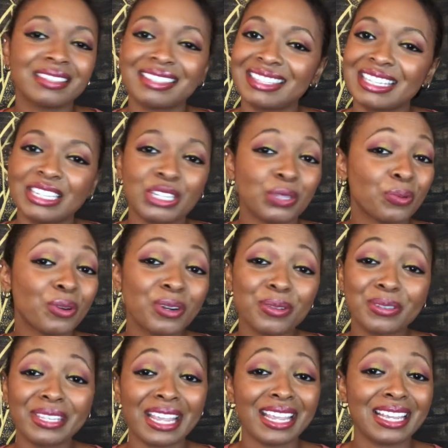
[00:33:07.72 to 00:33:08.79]
it's just one of
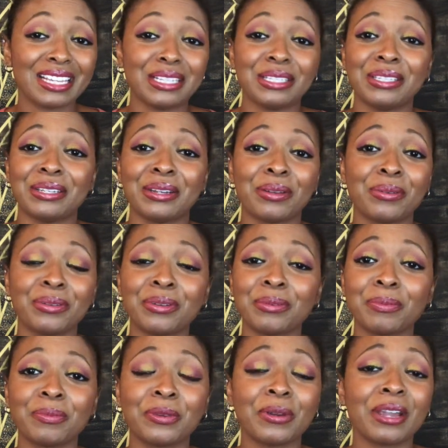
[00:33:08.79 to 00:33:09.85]
those days, you know, your
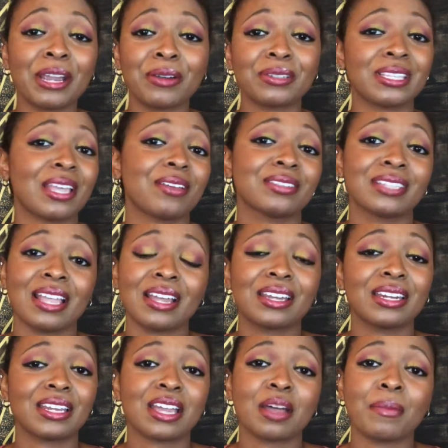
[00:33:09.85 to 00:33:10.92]
hairstyle is not
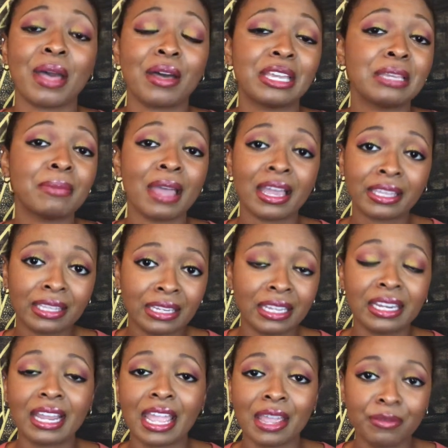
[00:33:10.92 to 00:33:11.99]
going to come out
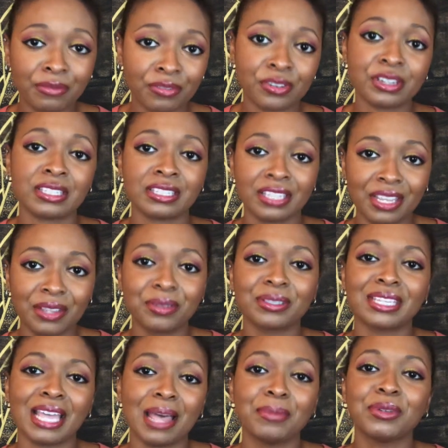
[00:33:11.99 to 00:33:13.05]
immaculate every single
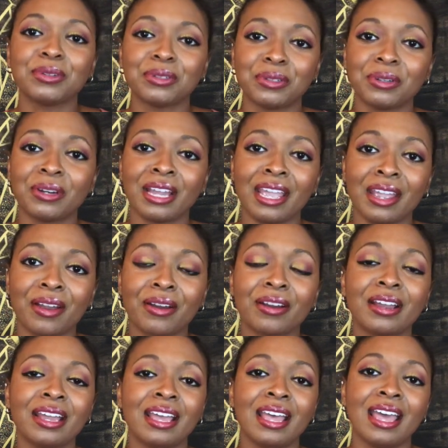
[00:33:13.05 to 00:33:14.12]
time you do your hair.
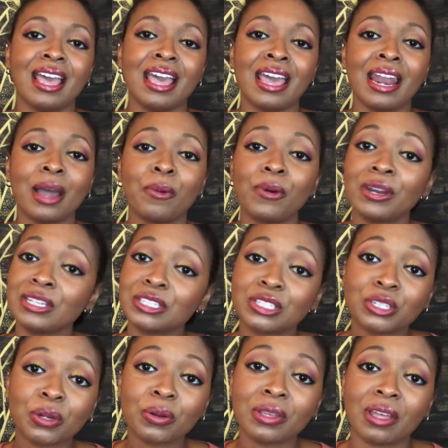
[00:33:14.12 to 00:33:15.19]
And I wanted to
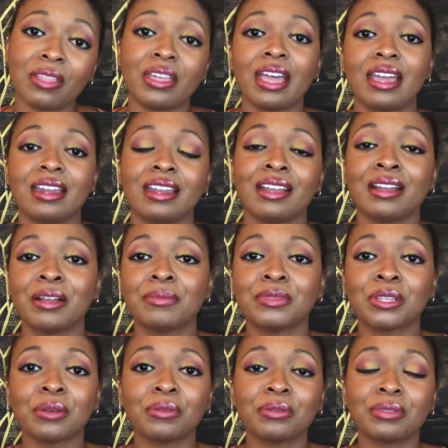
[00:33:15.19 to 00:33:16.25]
show y'all that.
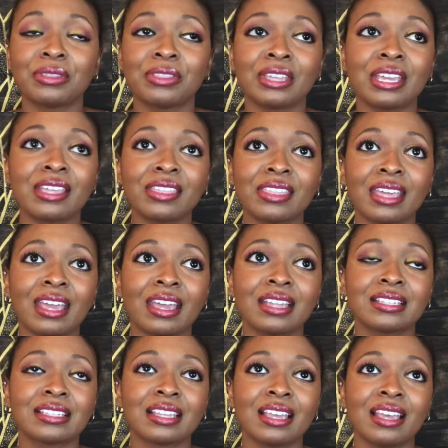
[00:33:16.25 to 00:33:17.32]
Don't think that